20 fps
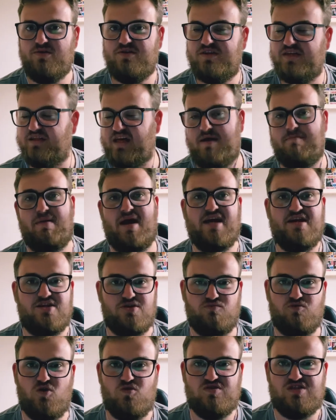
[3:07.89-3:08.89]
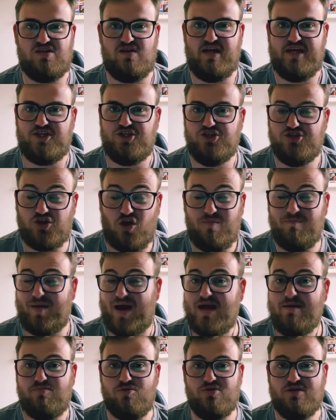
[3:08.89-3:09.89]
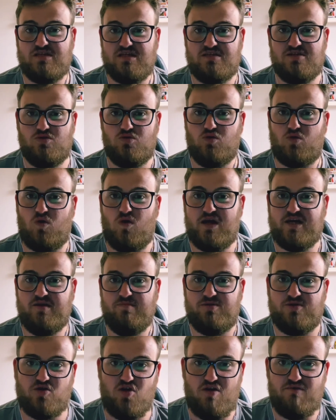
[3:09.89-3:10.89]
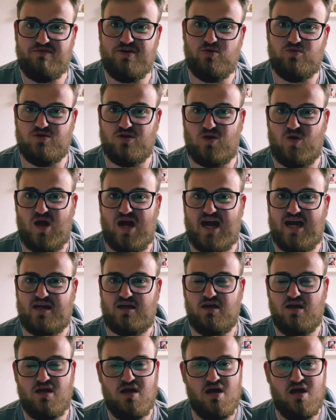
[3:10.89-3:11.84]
Did they make the wrong selections? On paper, it doesn't look like it, but Caulfield and Clark,